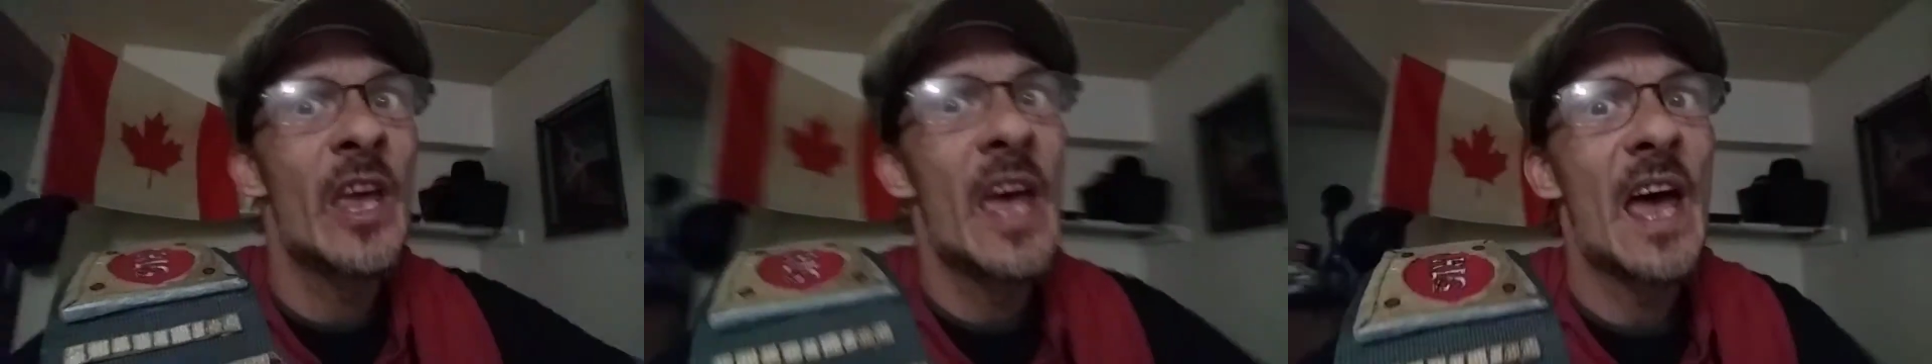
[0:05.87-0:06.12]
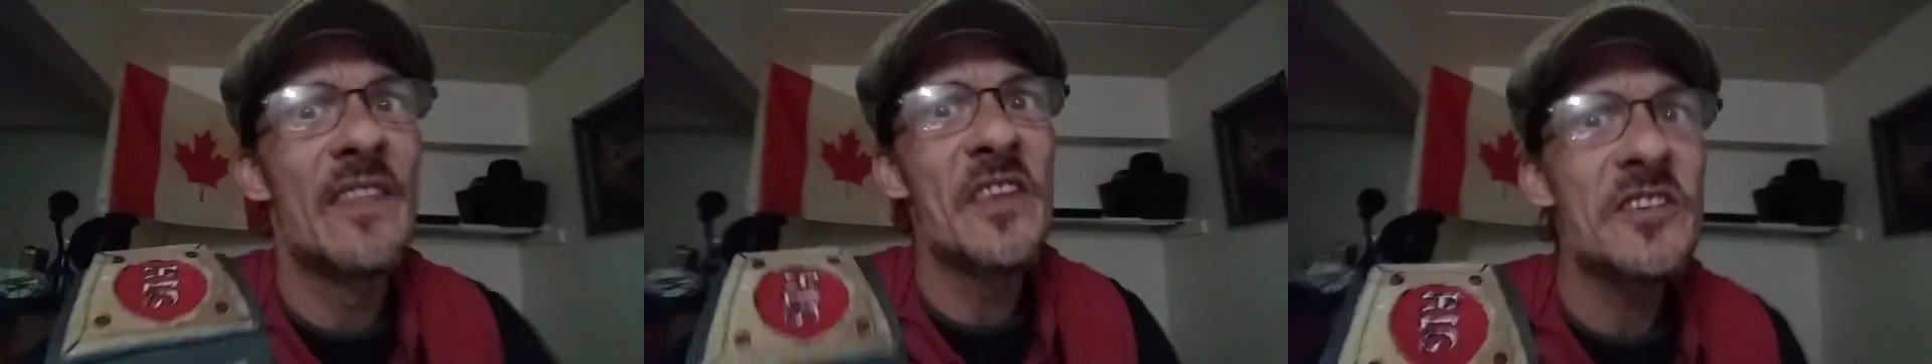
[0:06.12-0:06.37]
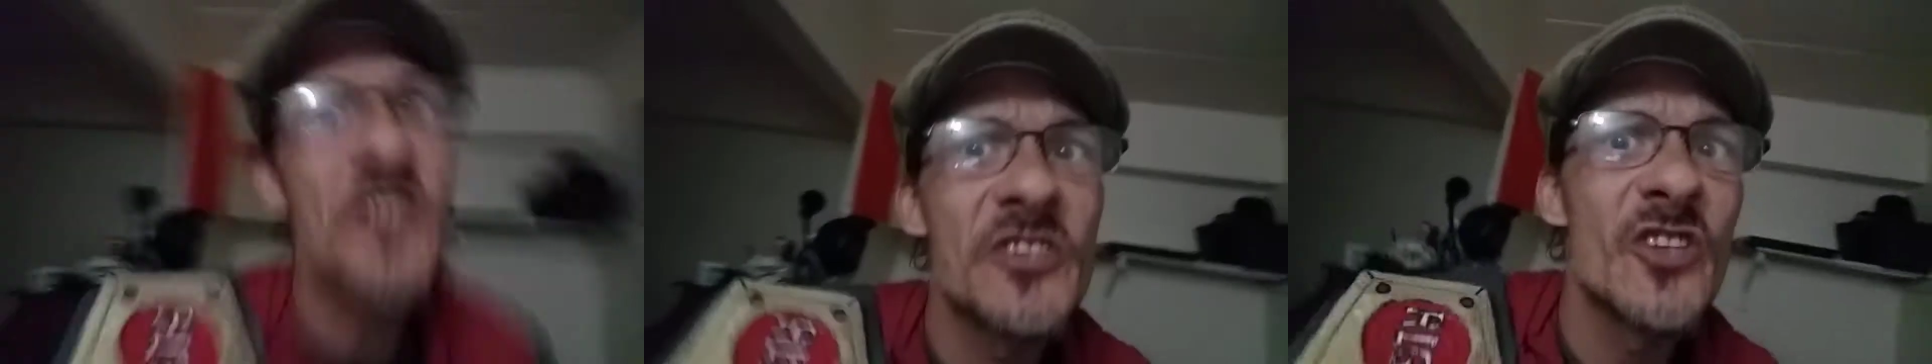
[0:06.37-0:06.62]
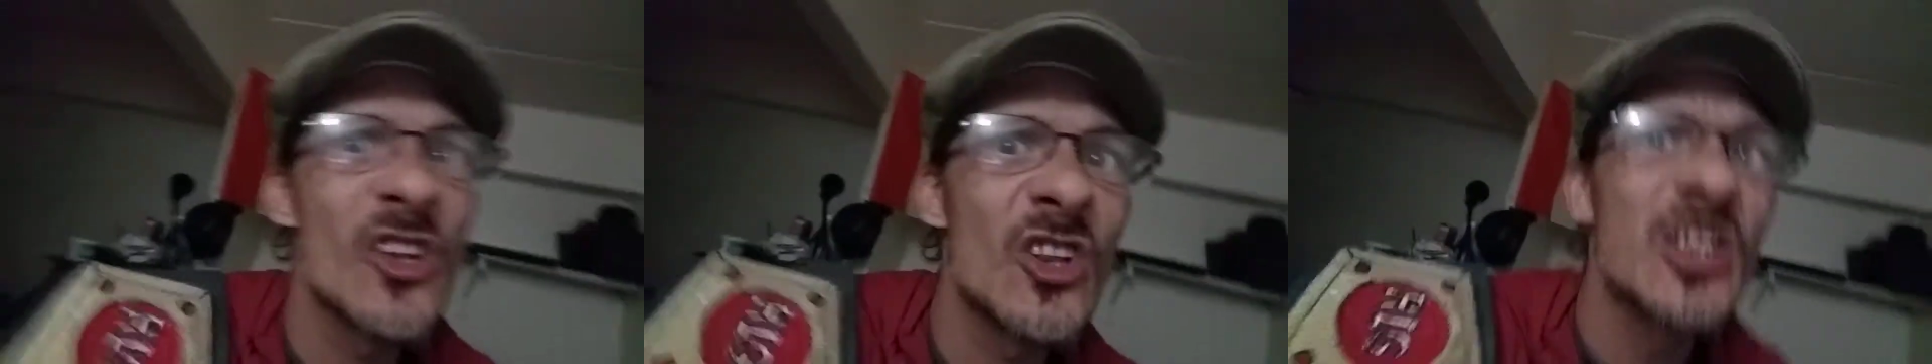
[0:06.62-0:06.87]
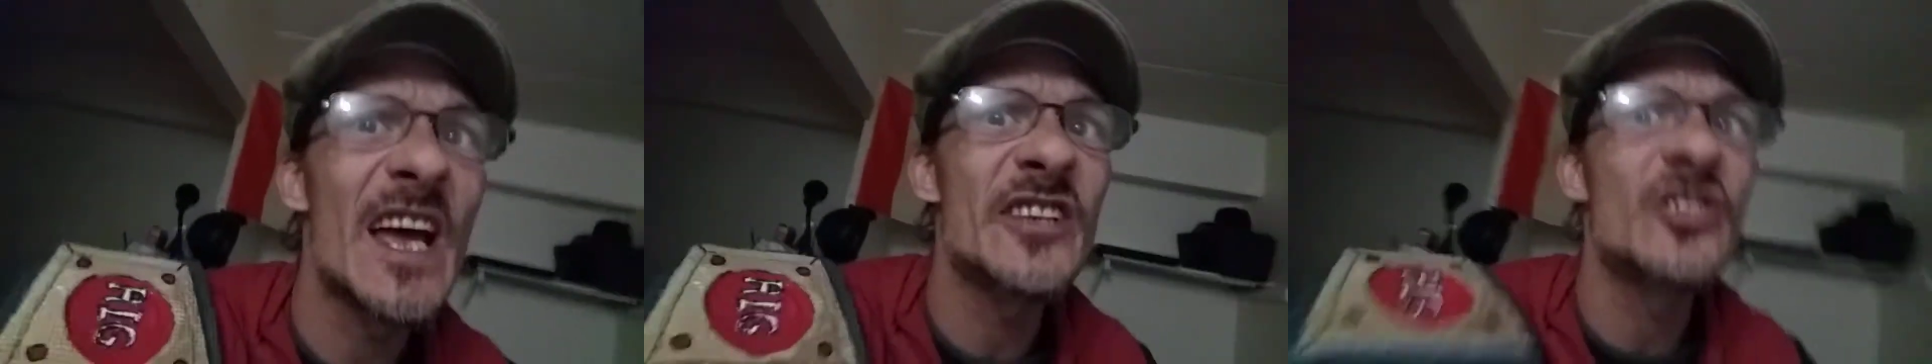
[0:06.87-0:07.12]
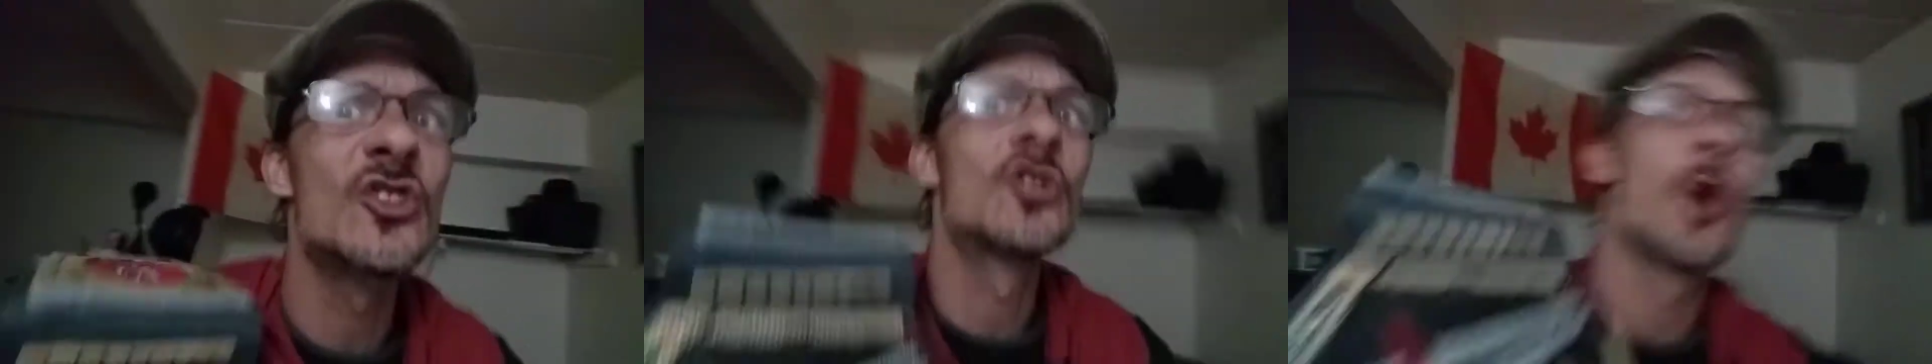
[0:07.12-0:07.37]
And this is a
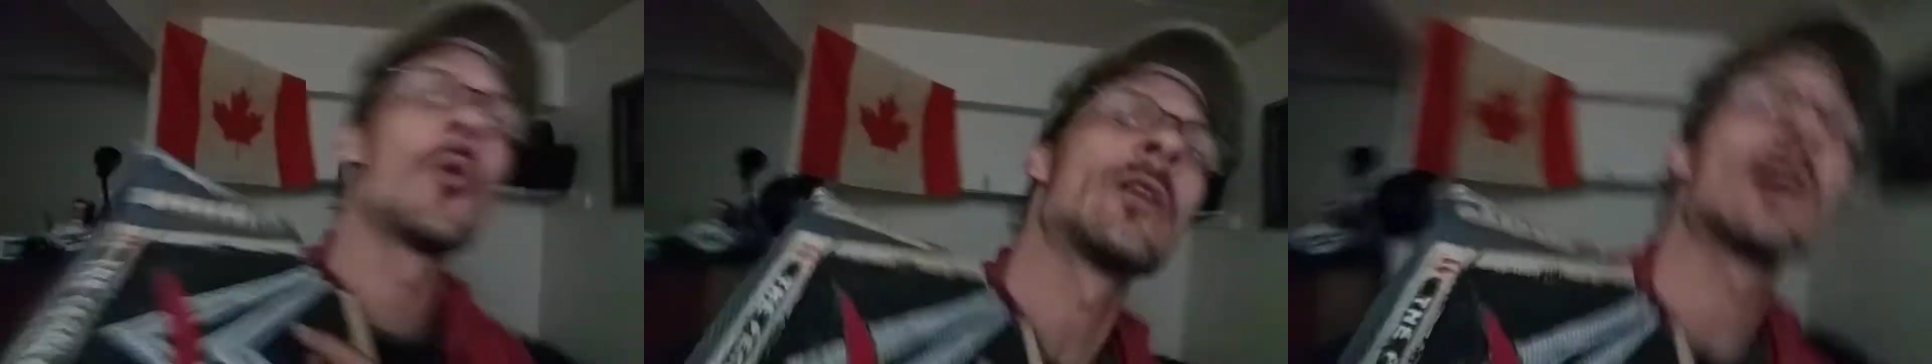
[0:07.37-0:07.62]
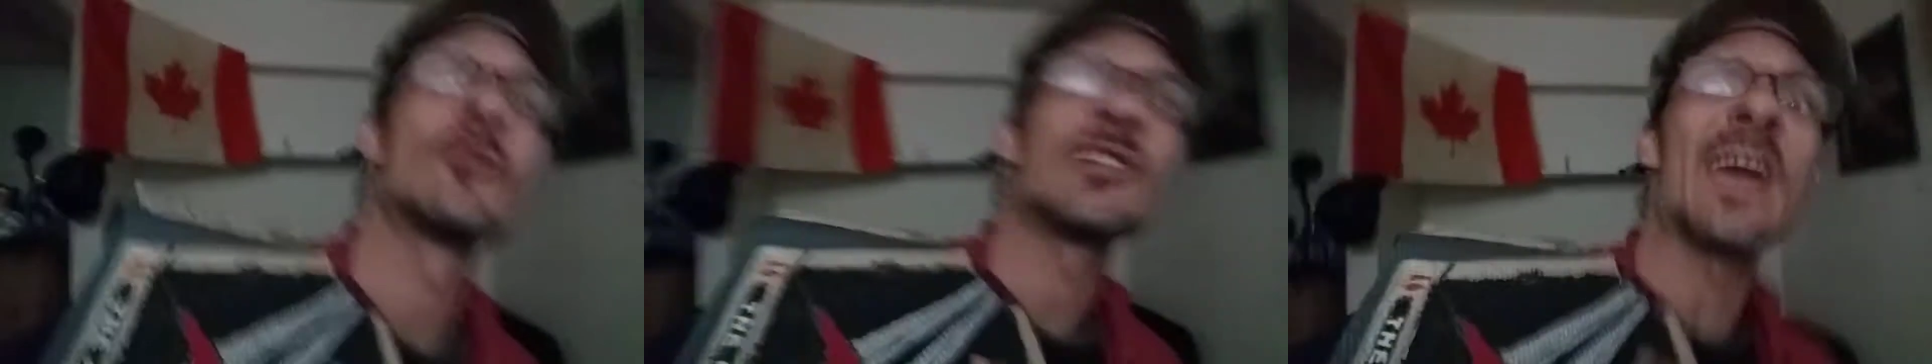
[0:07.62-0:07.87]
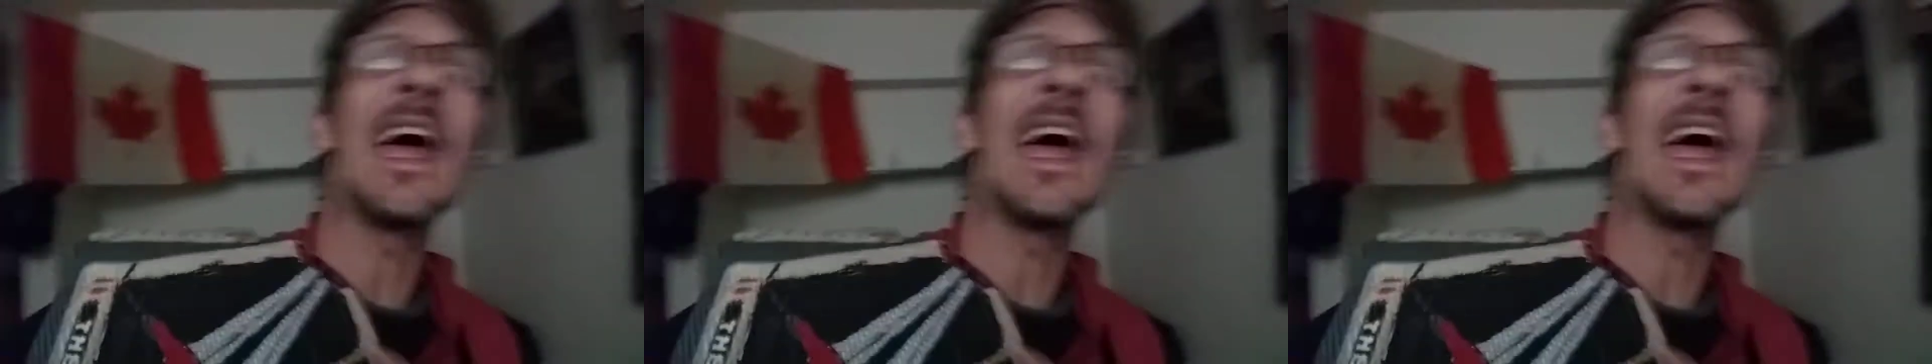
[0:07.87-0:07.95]
lesson going out to